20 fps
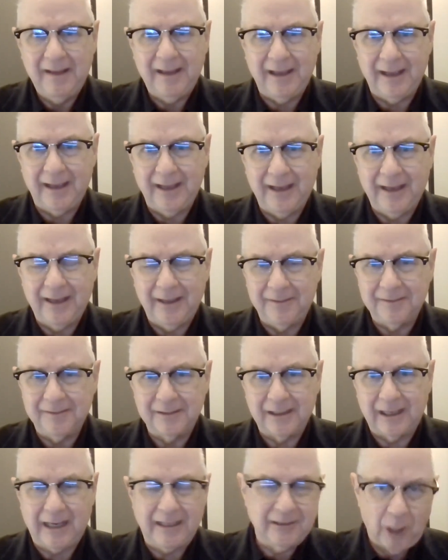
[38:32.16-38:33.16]
And
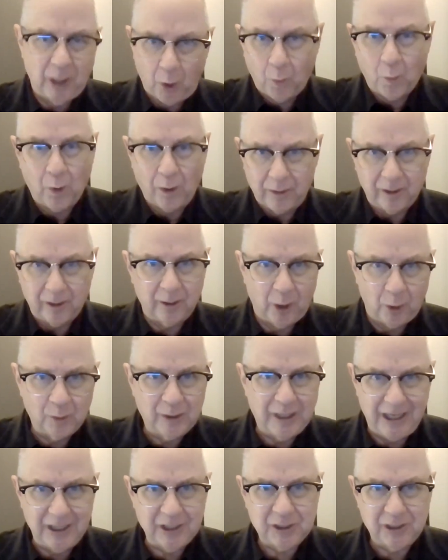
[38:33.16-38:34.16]
I know where the
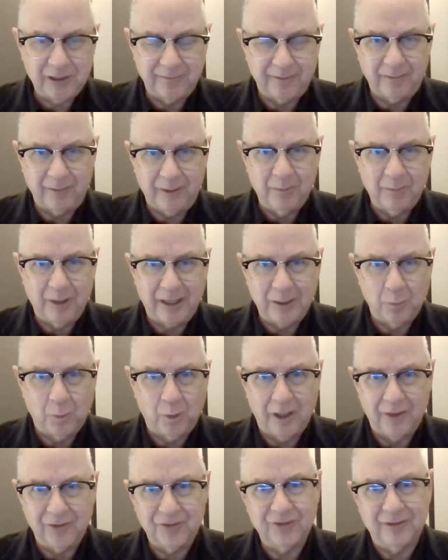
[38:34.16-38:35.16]
location of everybody
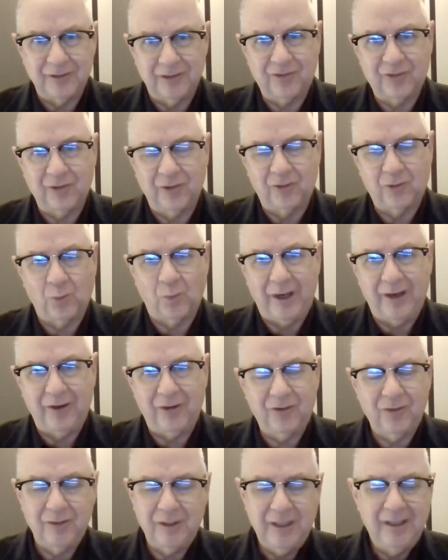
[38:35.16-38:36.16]
was in this
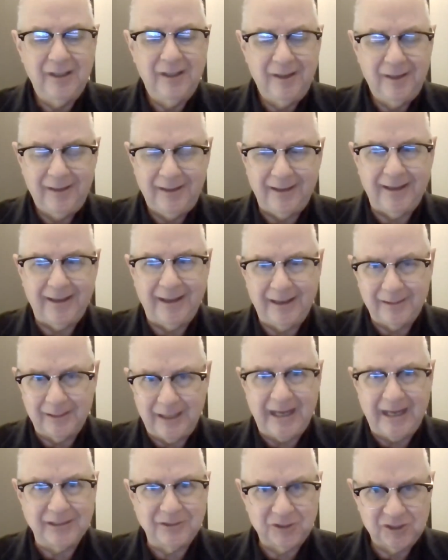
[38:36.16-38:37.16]
situation. And
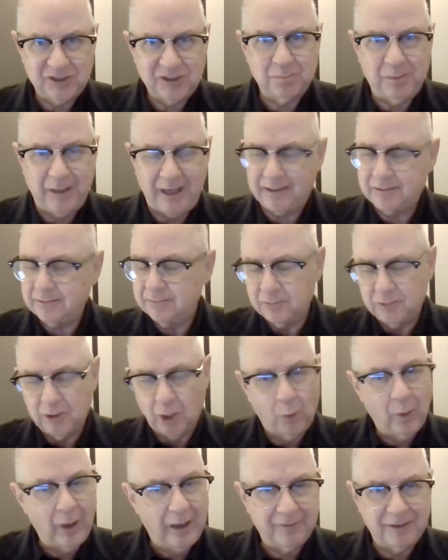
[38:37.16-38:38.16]
I suspect,
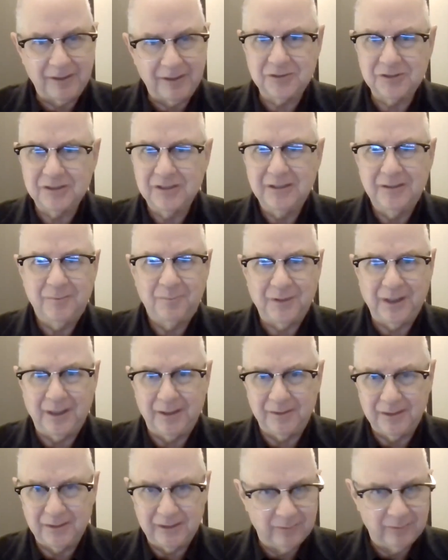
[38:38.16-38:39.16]
no evidence,
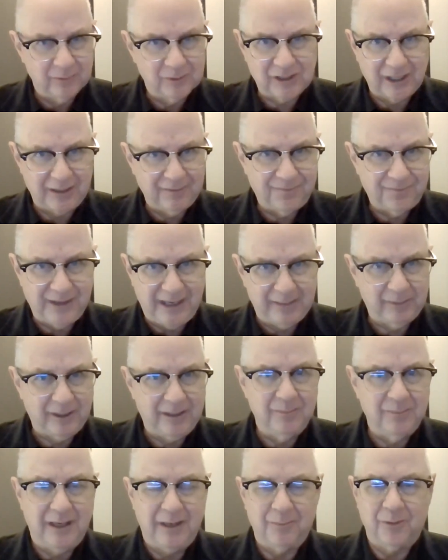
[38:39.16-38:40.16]
that it was a family
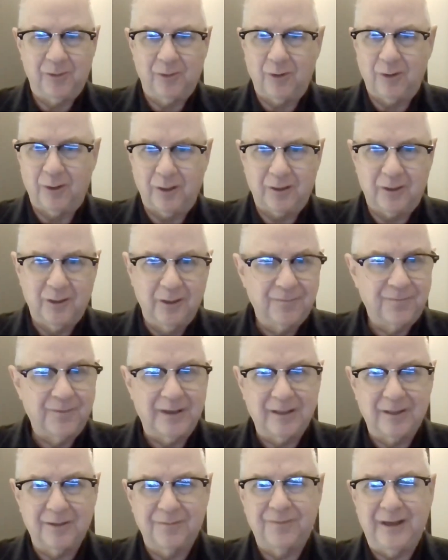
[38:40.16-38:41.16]
member or a good
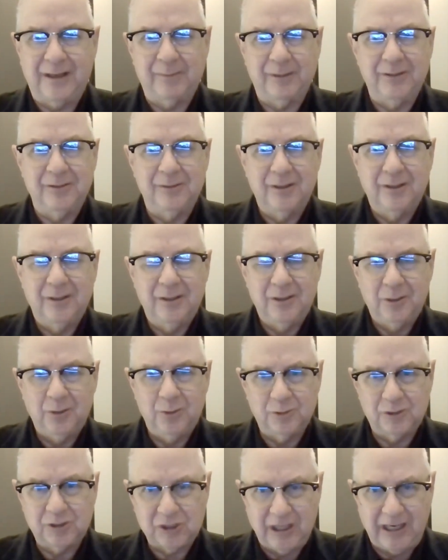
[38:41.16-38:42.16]
friend of the family
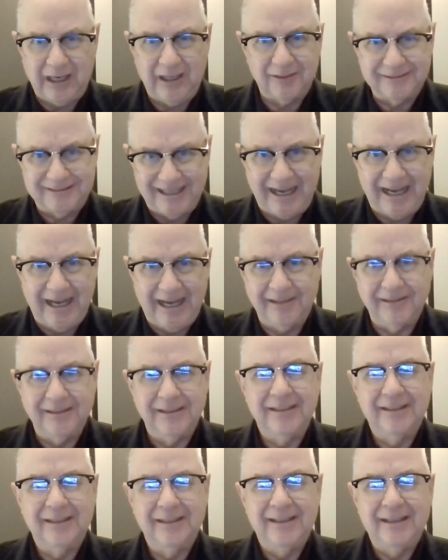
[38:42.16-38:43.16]
whose child died,
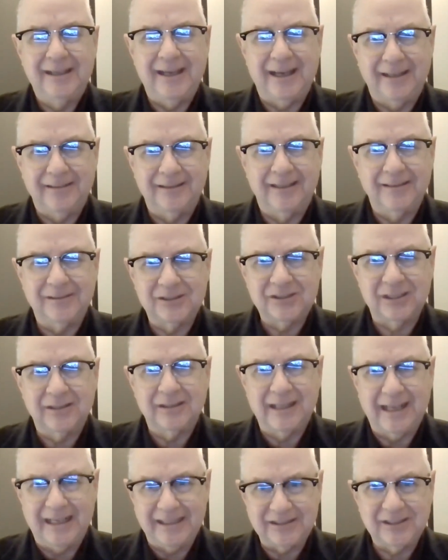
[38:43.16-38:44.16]
and then said,
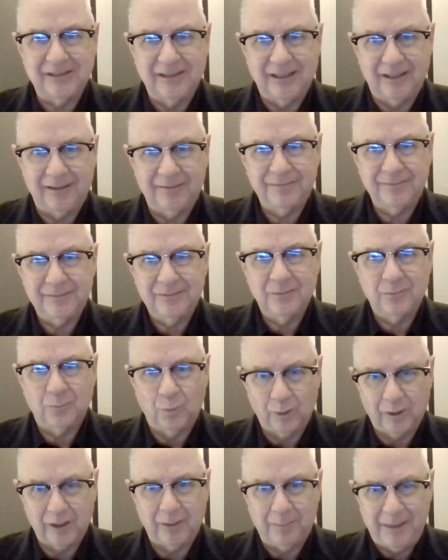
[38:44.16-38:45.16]
that's enough.
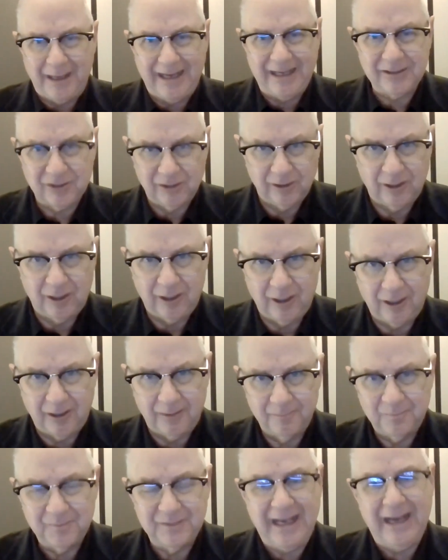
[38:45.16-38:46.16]
We're going to pass a law.
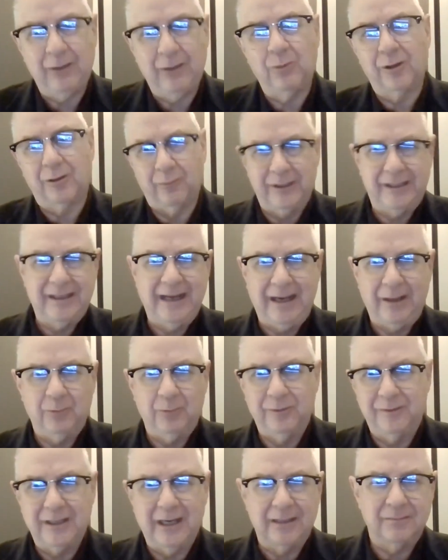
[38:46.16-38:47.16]
Now what do we
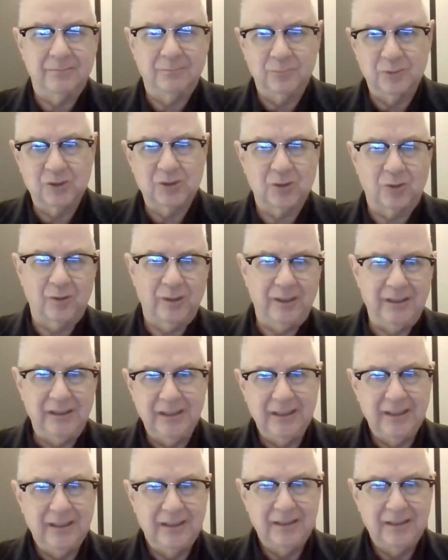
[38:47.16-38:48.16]
got? We got Missouri